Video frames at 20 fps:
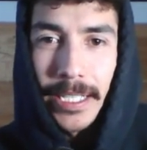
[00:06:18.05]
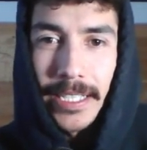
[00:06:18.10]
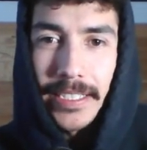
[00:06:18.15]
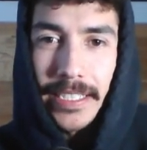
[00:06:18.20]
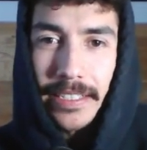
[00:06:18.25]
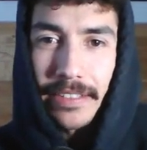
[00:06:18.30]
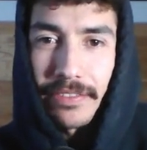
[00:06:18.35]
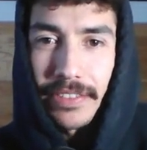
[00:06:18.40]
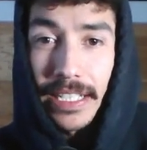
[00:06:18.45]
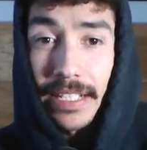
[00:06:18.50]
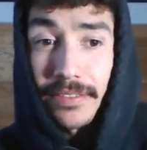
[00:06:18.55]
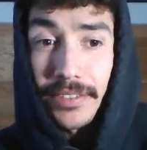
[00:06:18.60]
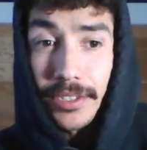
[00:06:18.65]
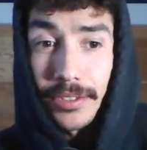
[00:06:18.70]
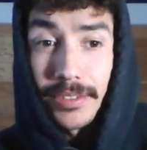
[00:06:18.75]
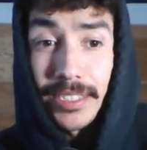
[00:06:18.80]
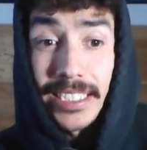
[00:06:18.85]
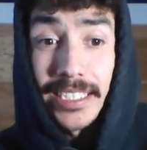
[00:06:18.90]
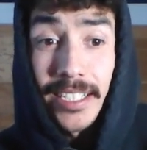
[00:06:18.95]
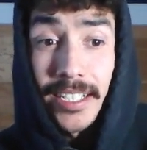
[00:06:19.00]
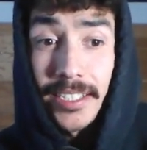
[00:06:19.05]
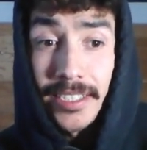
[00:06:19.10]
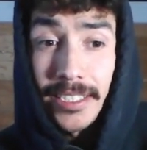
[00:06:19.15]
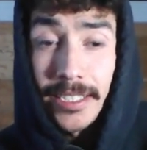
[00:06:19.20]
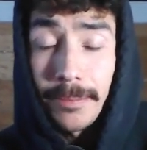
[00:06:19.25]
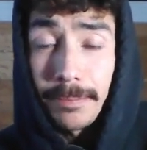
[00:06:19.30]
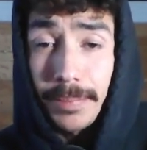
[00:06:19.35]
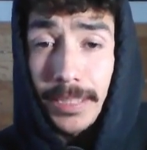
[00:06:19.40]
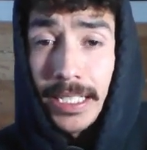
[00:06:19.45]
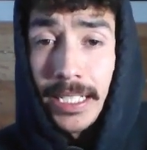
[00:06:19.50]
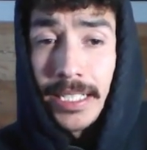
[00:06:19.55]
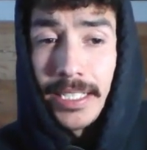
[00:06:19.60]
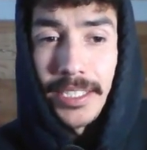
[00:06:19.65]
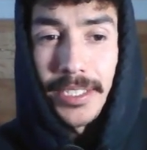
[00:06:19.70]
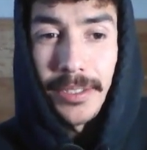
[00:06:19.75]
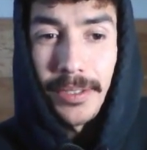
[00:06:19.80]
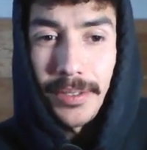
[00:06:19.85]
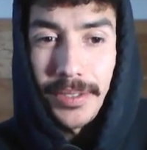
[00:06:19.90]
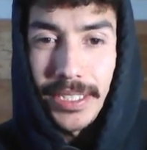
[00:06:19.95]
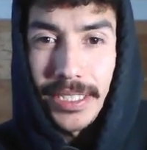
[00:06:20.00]
Like, if you have 3 Dawn up, you're
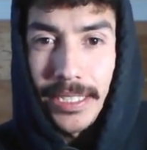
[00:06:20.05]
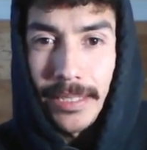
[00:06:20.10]
holding